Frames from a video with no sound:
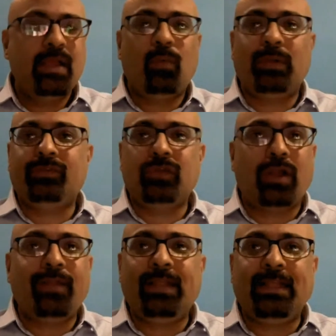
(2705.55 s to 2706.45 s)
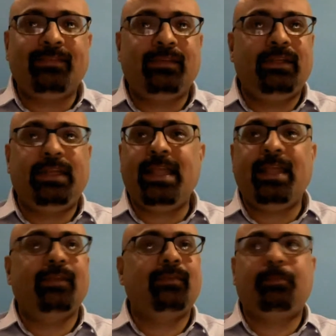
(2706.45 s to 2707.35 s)
What's not in the kitty
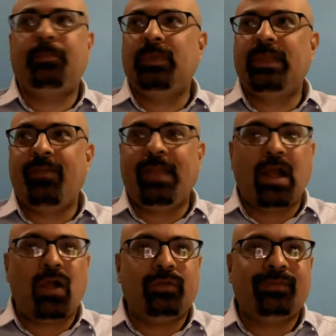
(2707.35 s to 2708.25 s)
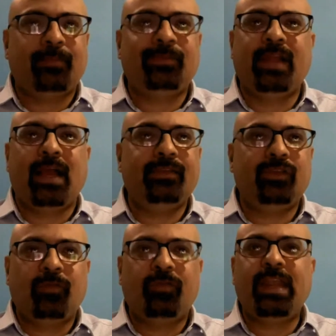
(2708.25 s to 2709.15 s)
is giving out
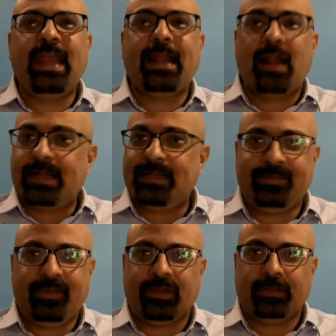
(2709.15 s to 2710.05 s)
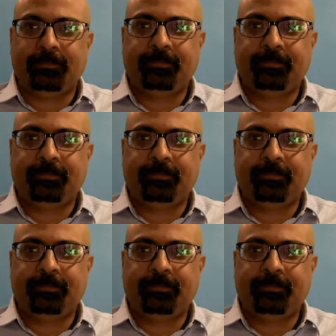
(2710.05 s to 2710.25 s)
subsidized or free NRTs even.